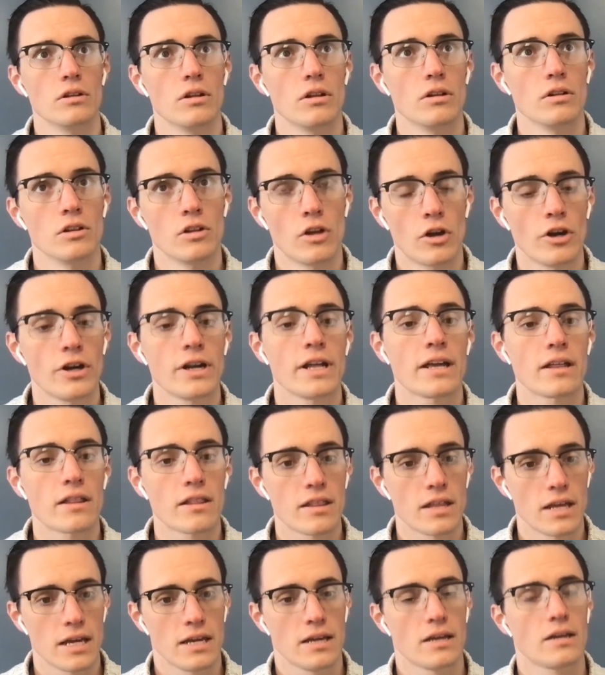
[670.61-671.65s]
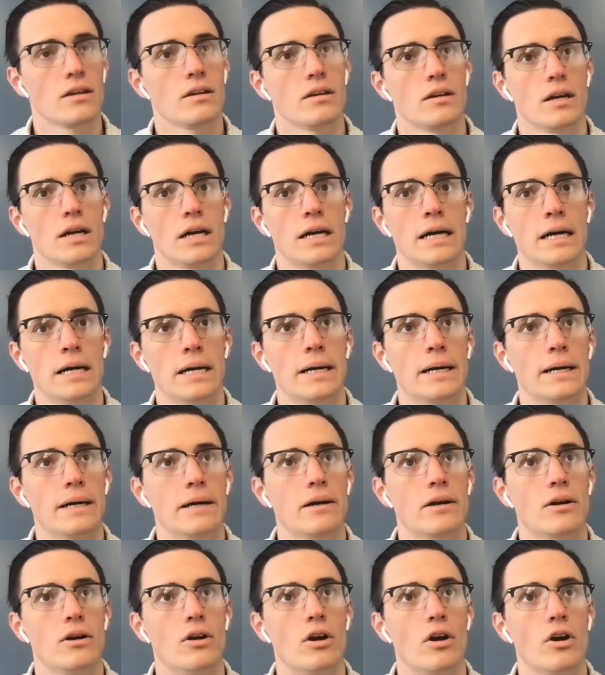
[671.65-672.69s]
learning thing,
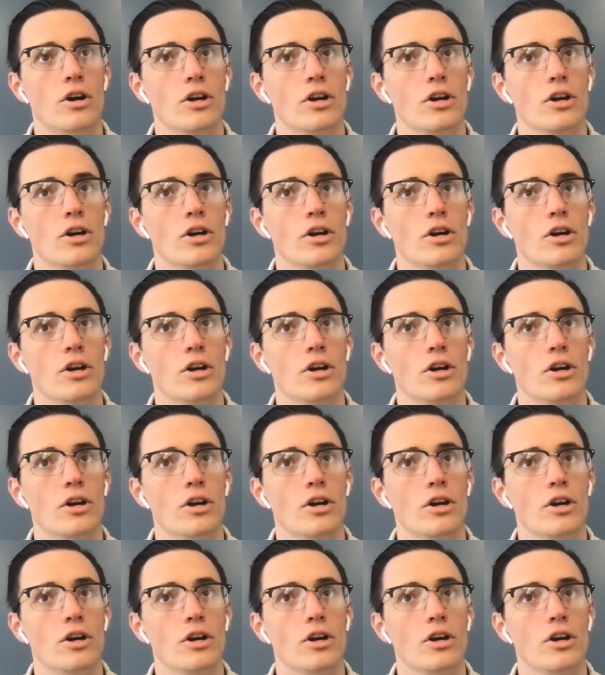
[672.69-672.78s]
or